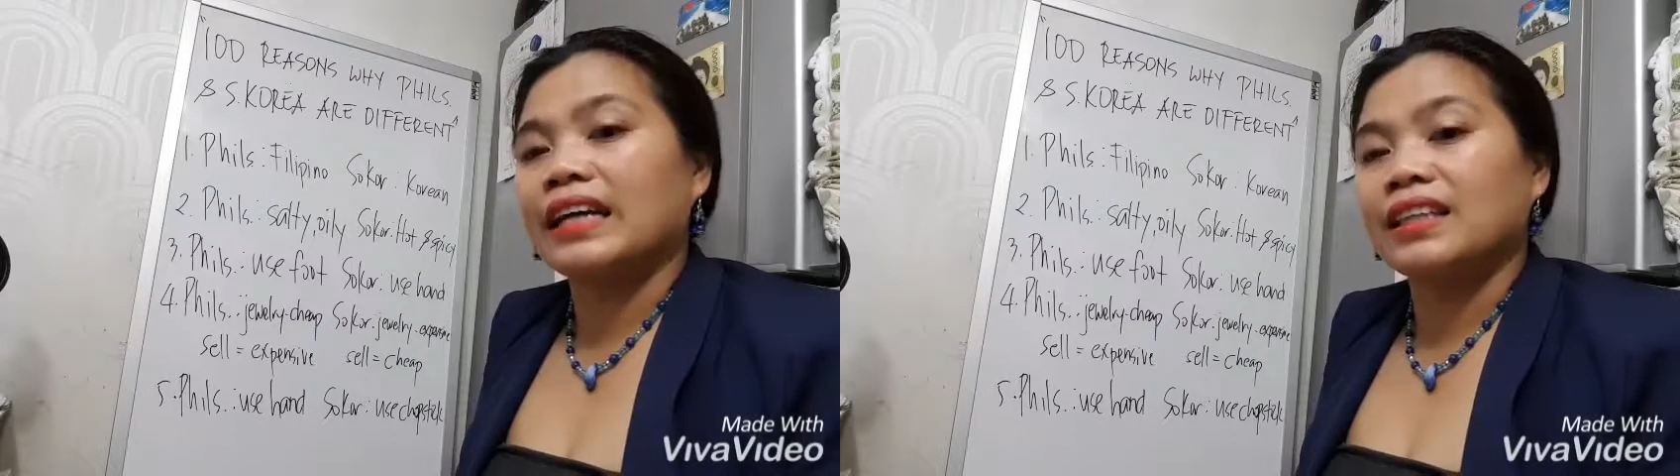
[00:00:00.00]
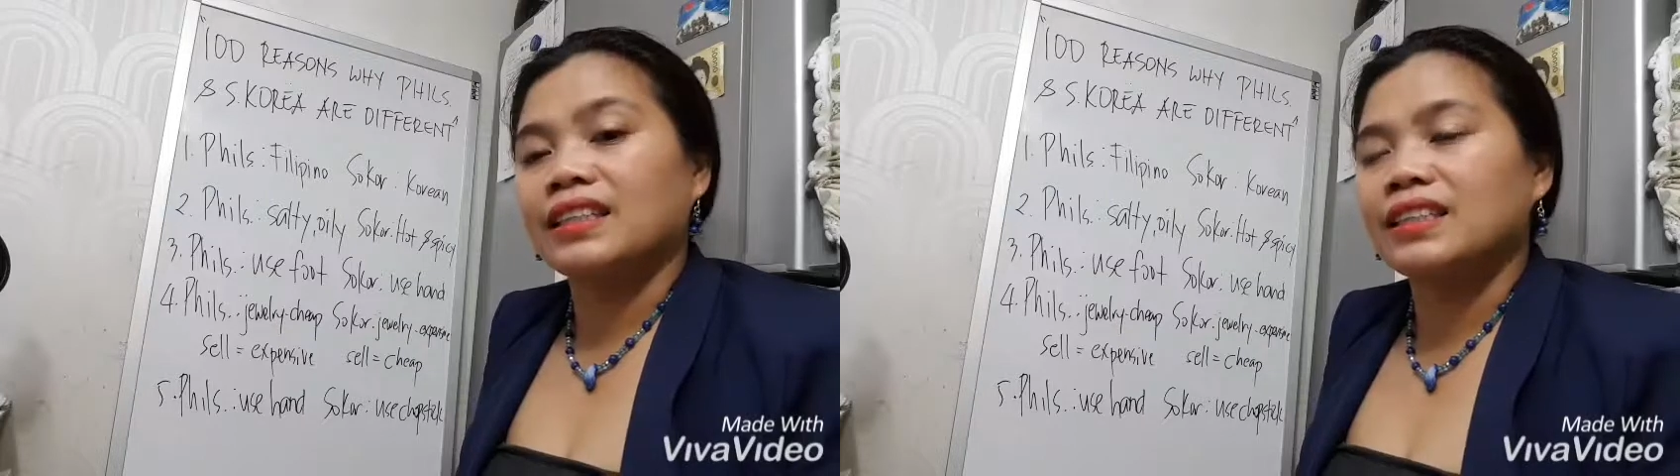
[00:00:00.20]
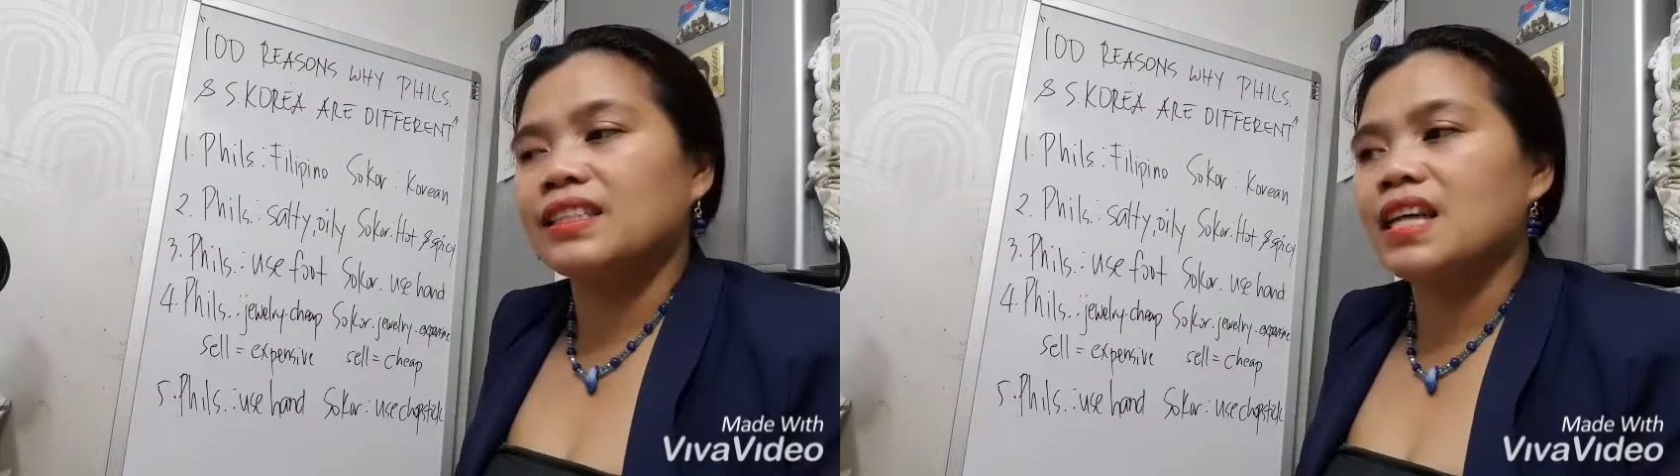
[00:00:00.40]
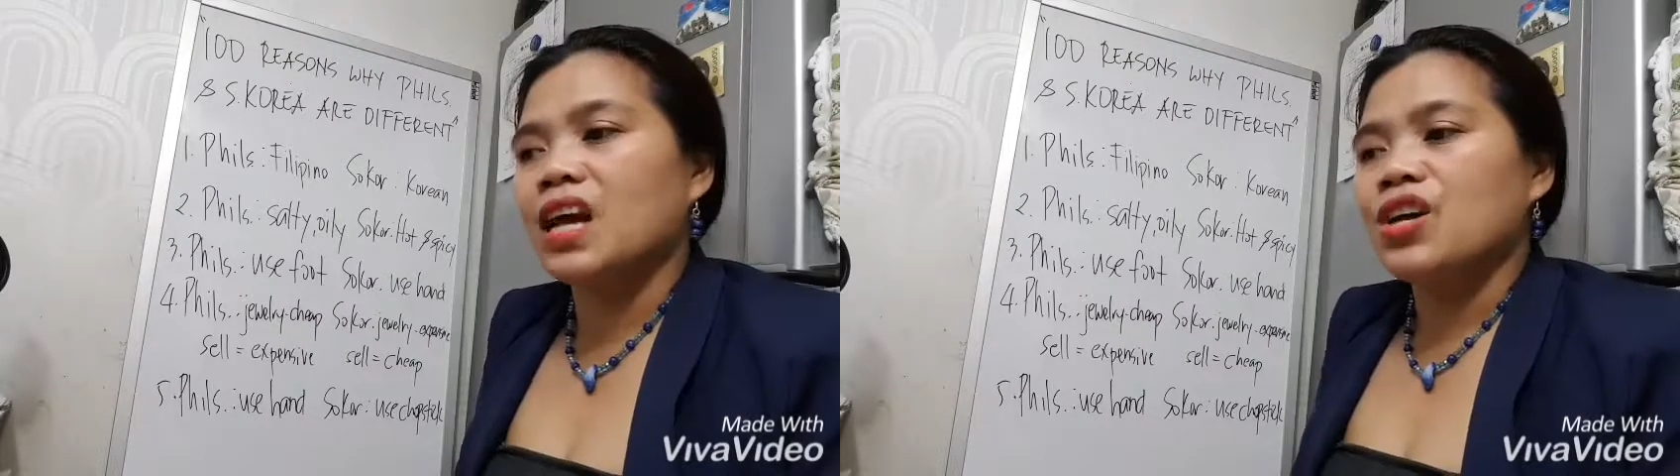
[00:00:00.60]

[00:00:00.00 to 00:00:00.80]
islands.